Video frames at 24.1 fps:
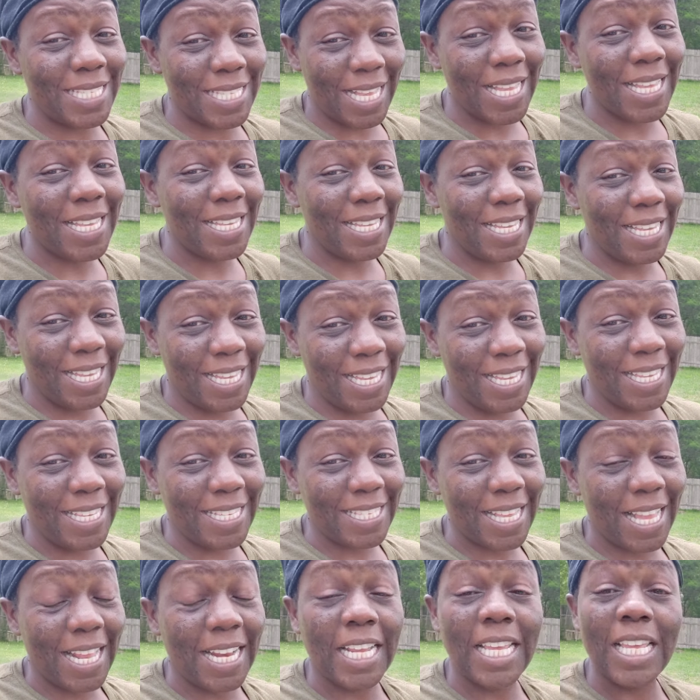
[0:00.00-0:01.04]
say He
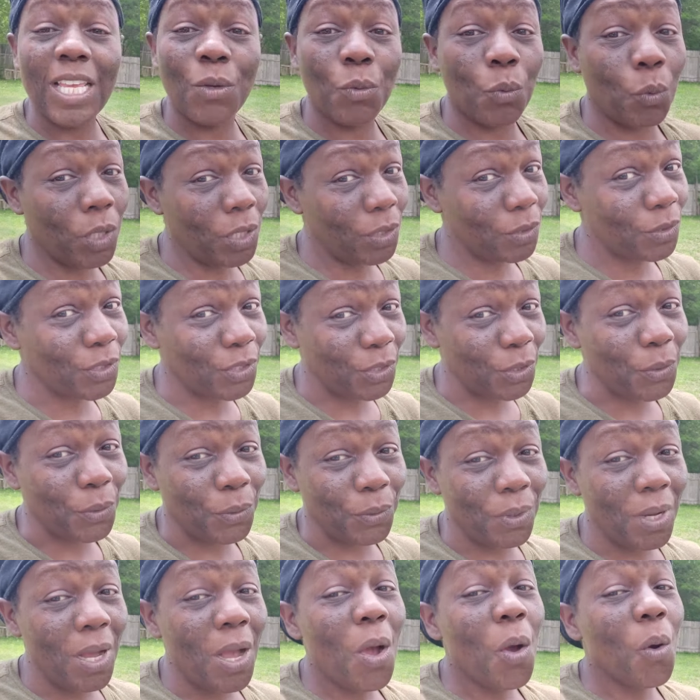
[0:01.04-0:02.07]
is, and He will
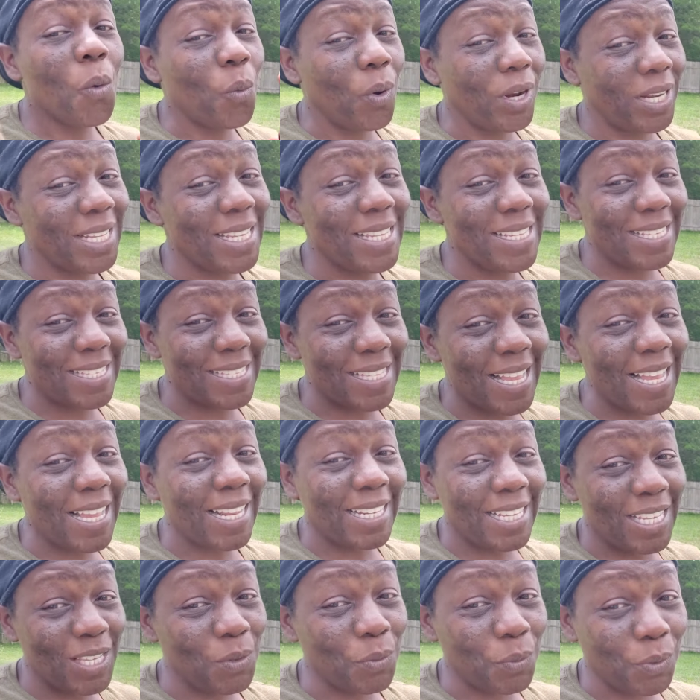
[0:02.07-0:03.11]
do what He
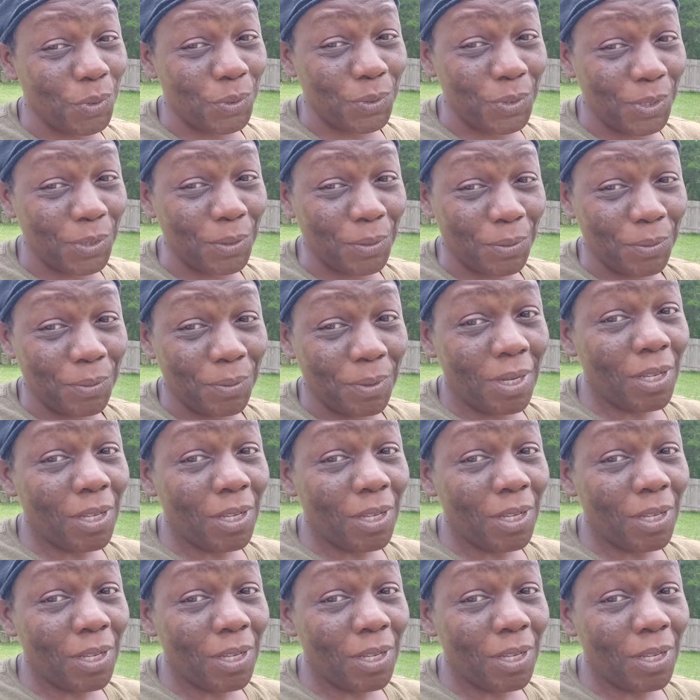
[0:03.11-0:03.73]
said He will do.